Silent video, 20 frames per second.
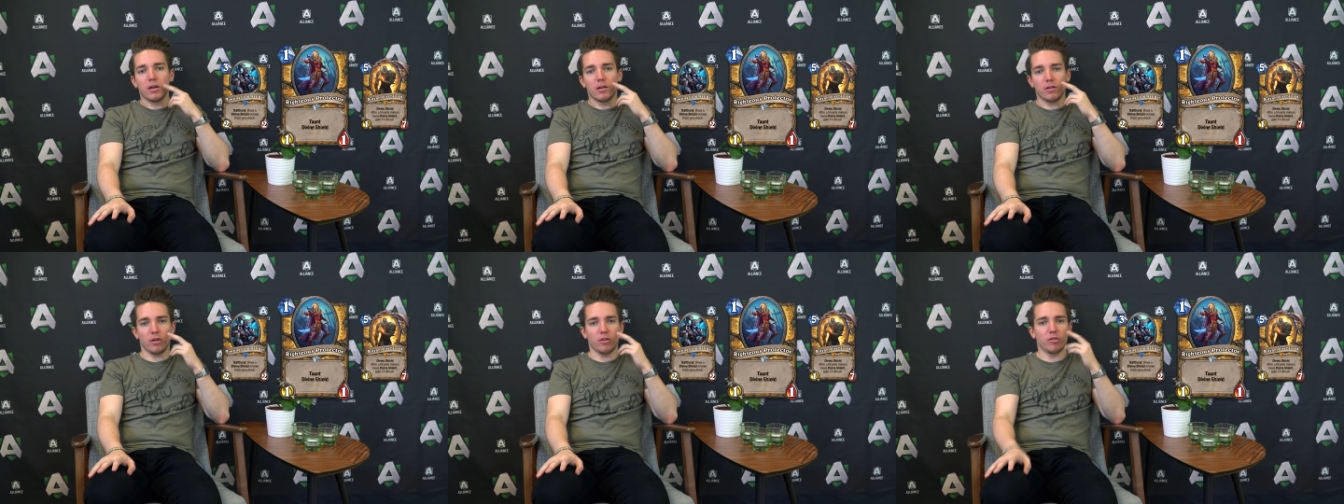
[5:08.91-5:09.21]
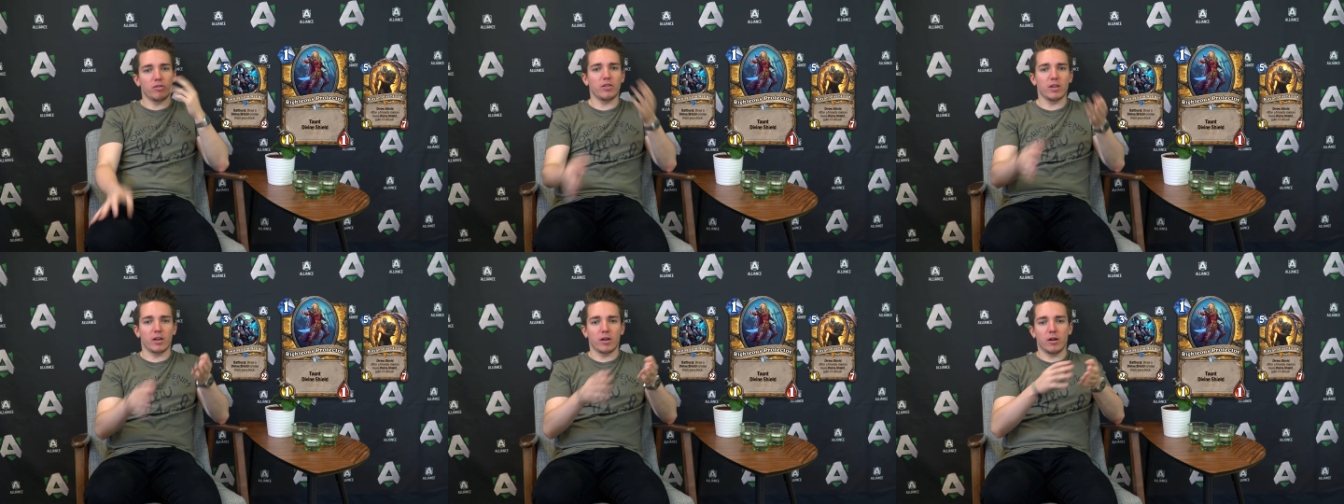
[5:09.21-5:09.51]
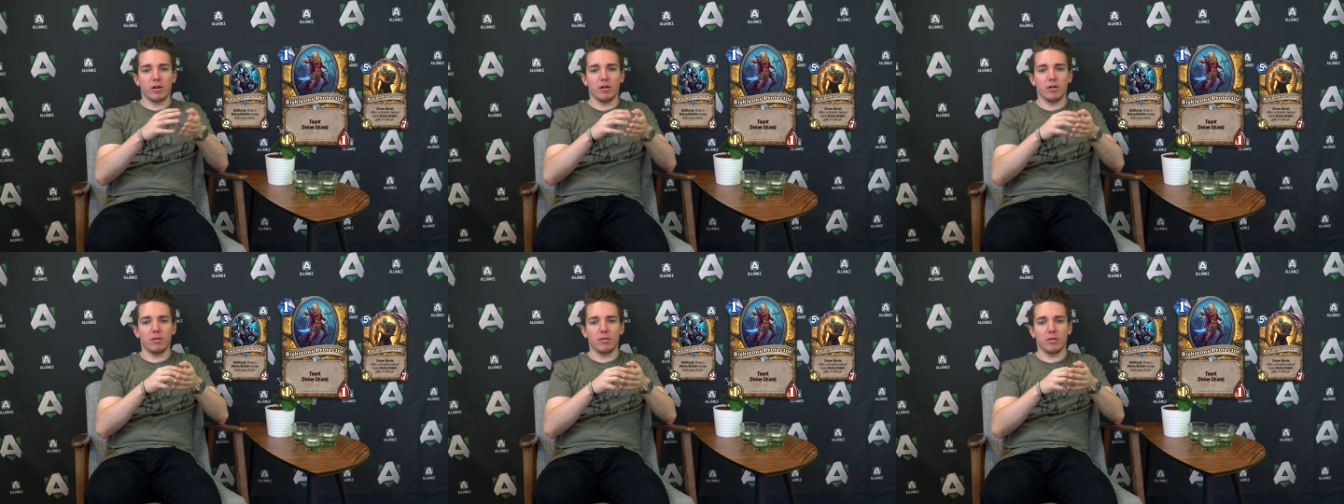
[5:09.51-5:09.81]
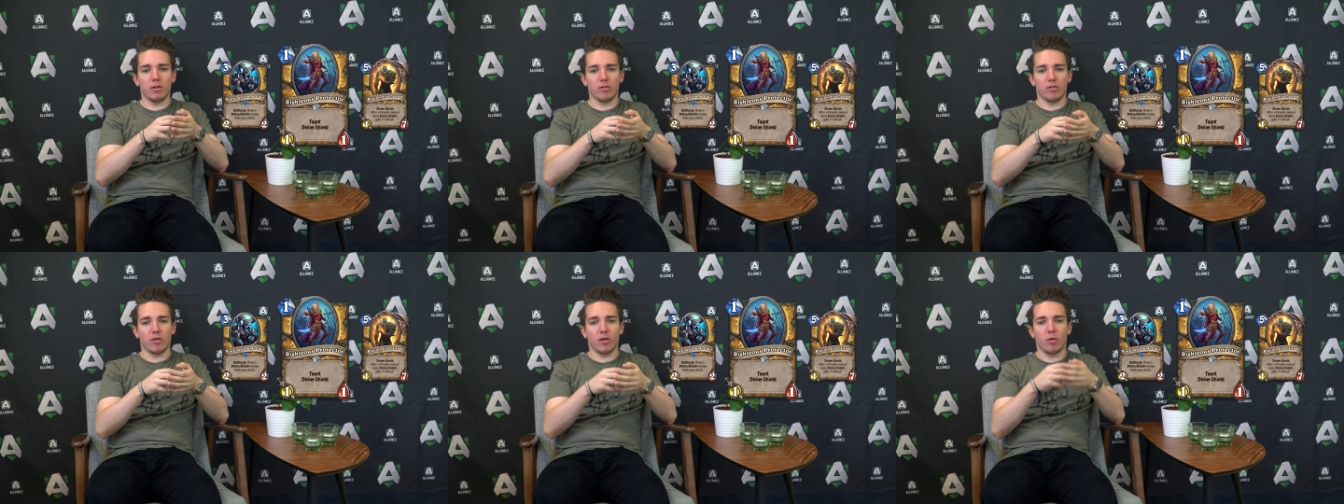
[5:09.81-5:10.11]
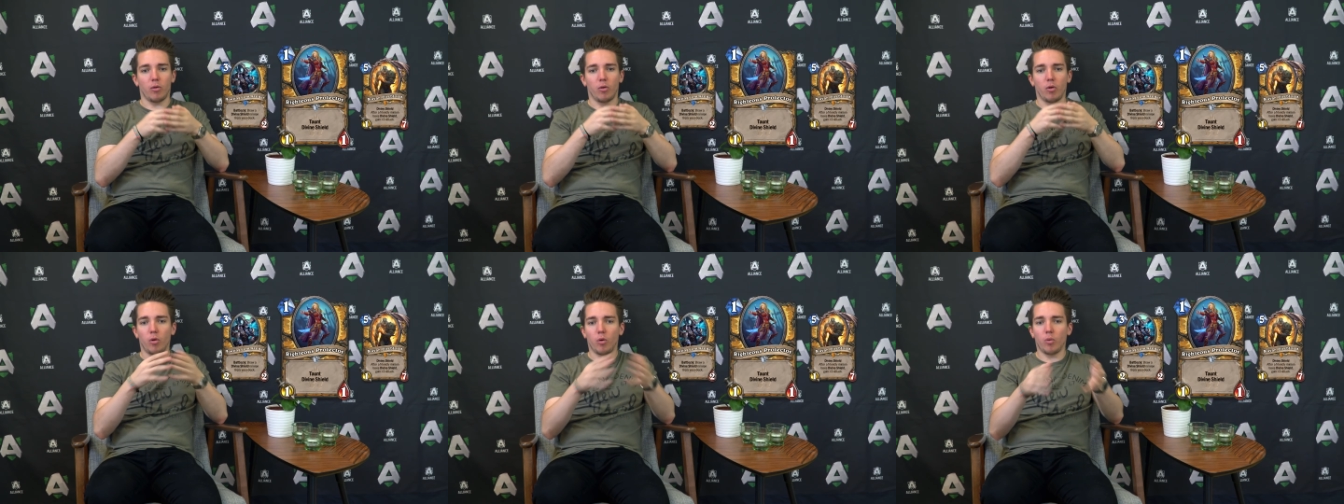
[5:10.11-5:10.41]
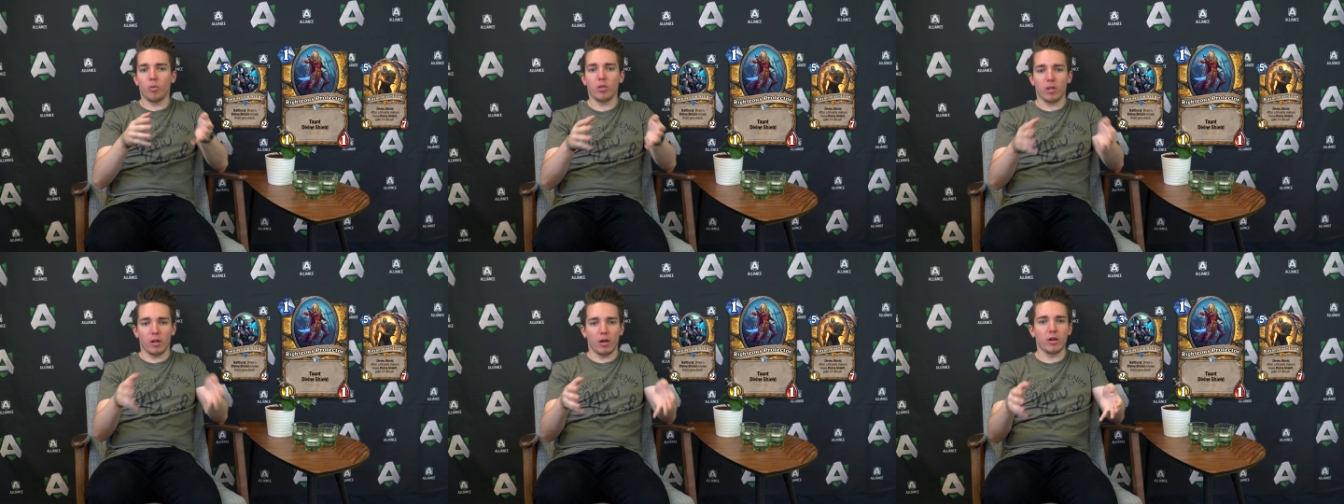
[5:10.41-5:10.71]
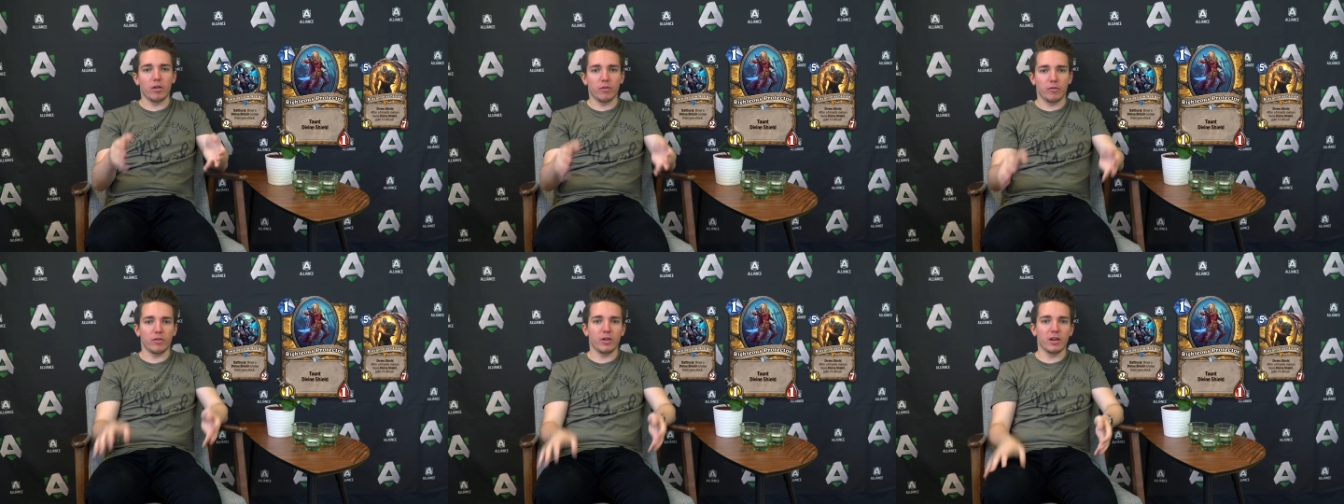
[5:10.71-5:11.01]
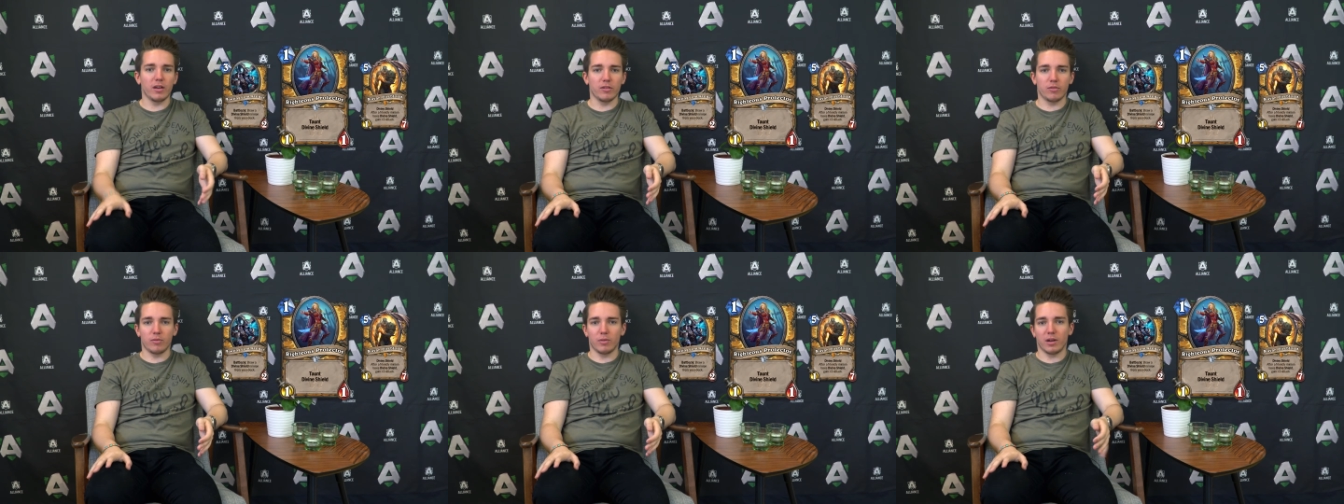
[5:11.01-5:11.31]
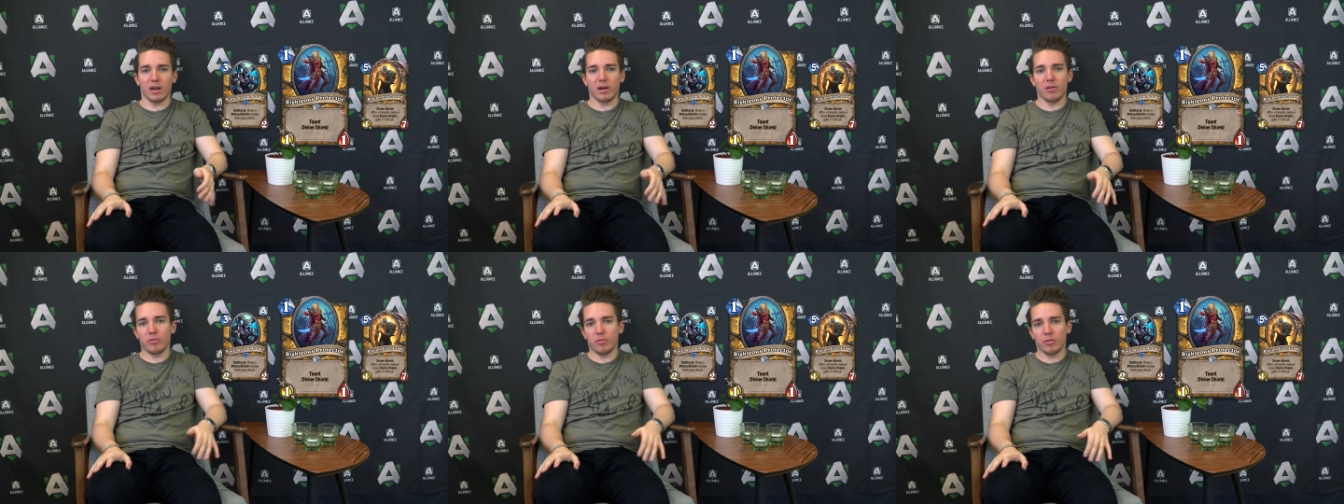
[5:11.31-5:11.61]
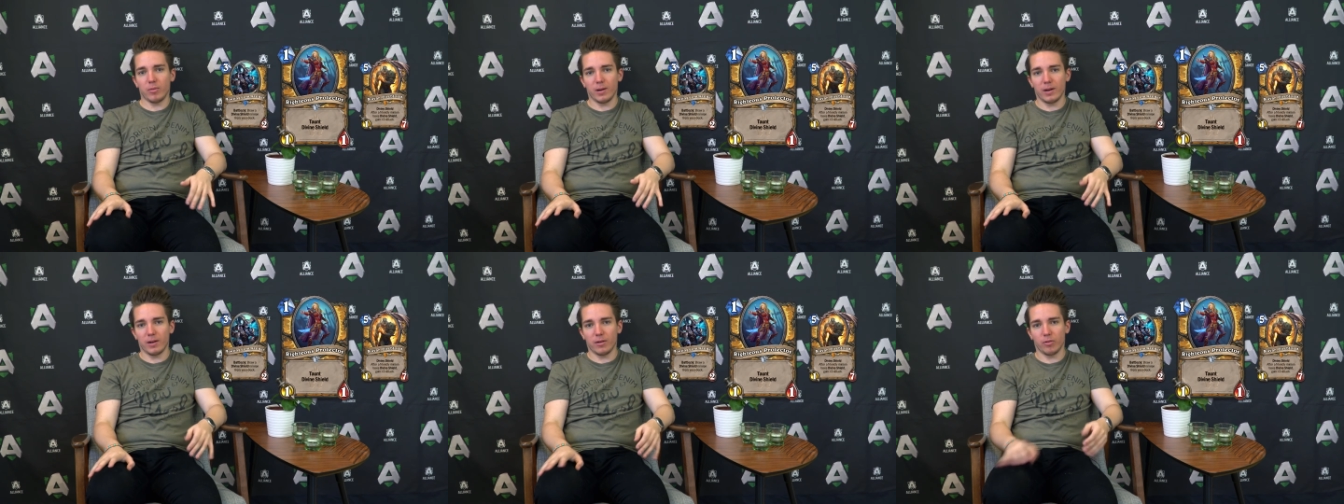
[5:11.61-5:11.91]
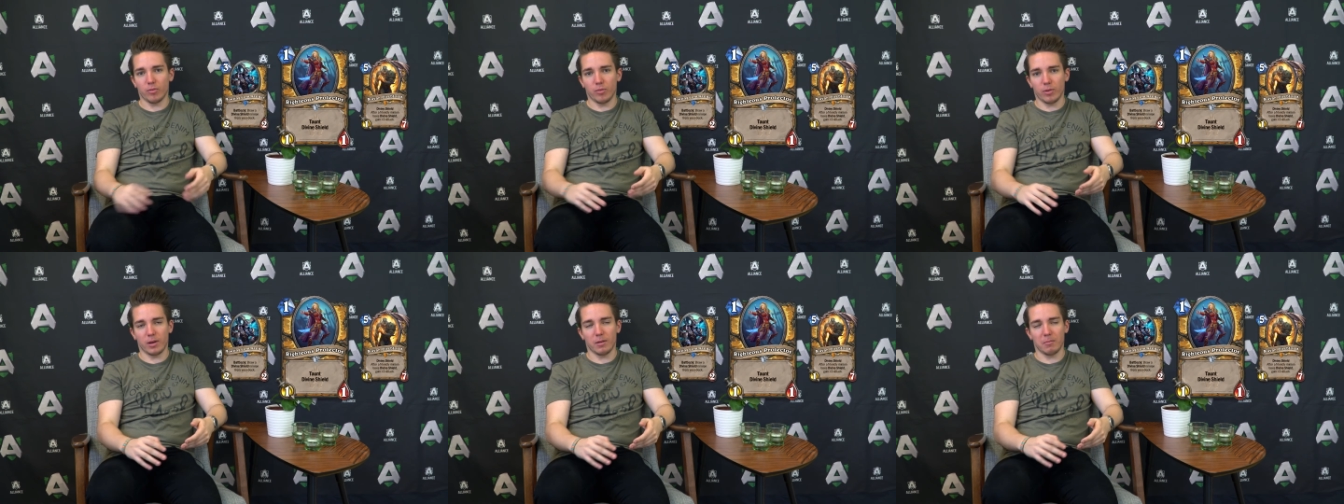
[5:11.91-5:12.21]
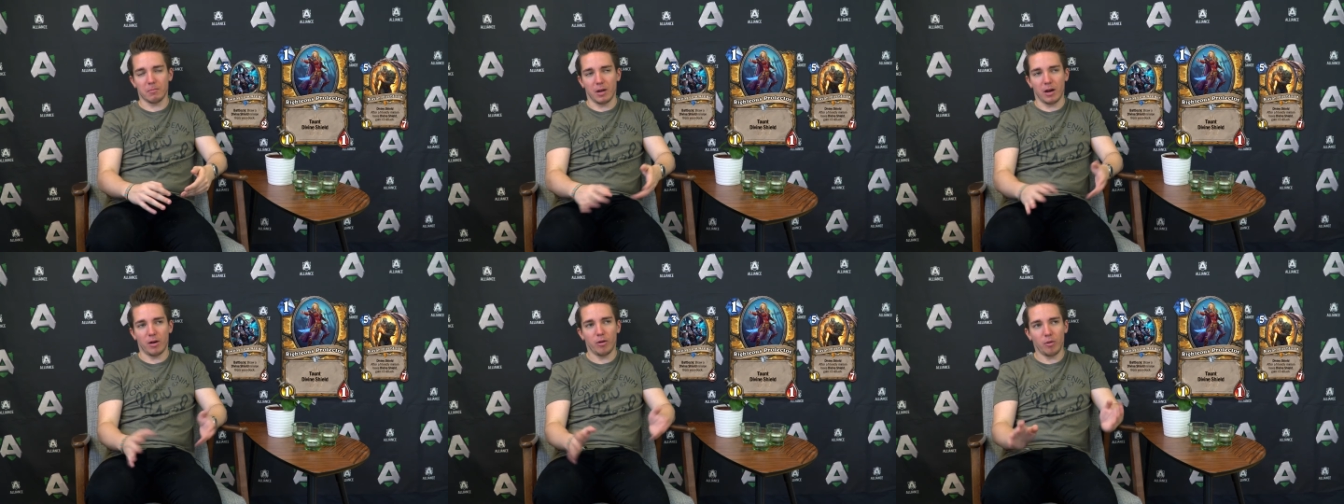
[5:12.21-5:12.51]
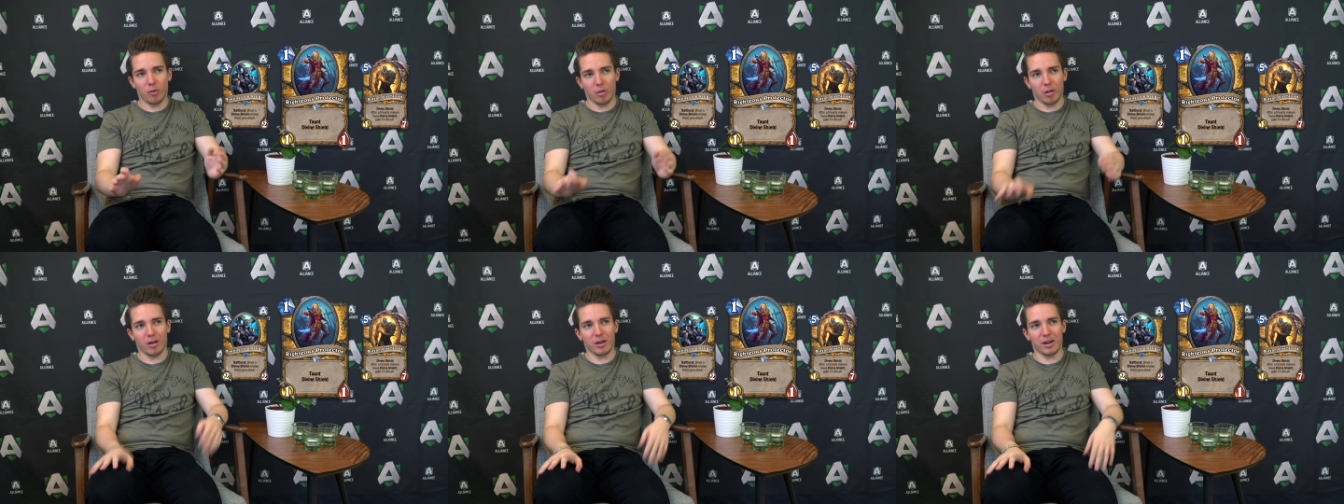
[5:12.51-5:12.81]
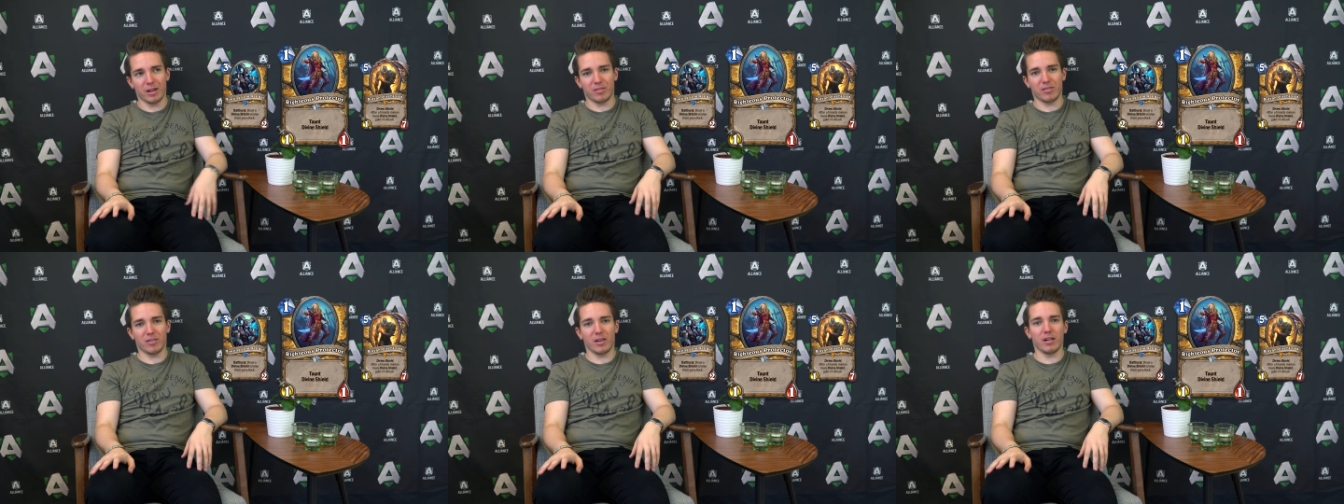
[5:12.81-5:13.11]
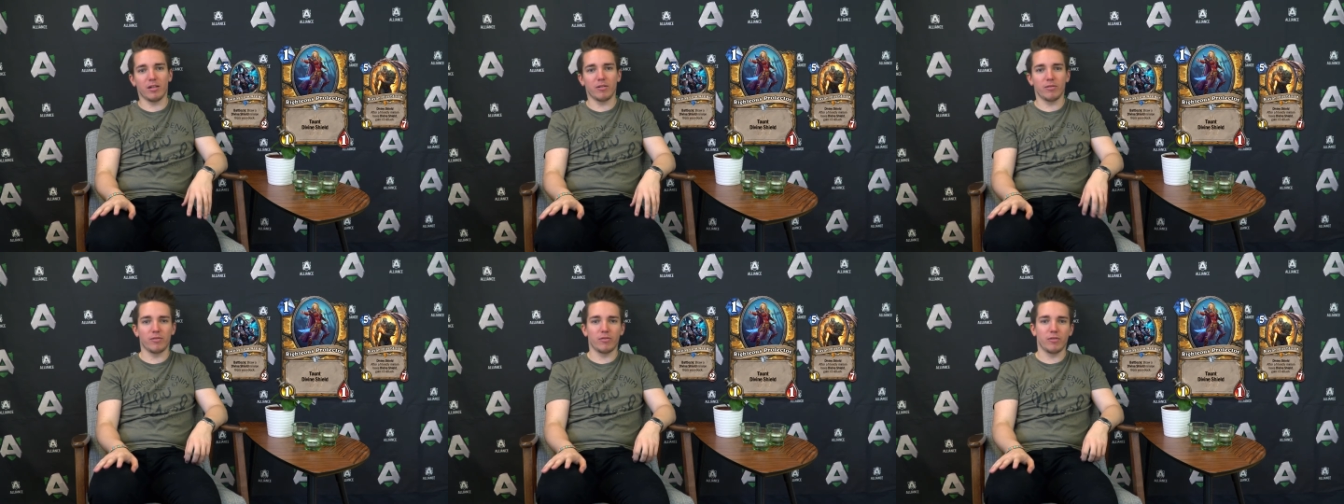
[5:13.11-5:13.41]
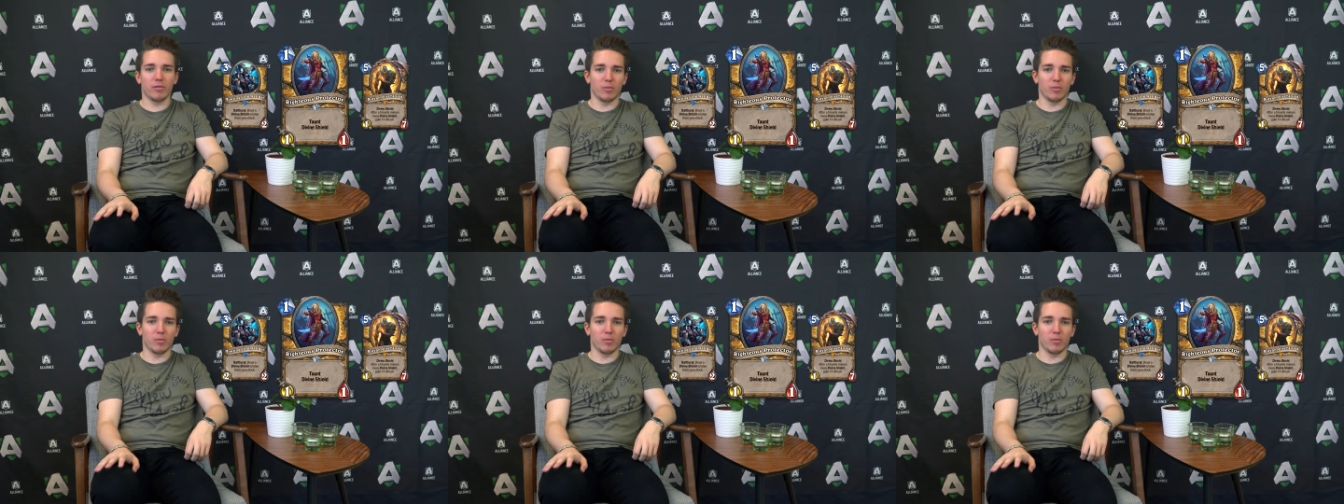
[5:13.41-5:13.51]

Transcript: Yes, the card does a whole lot of things without really doing a whole lot itself,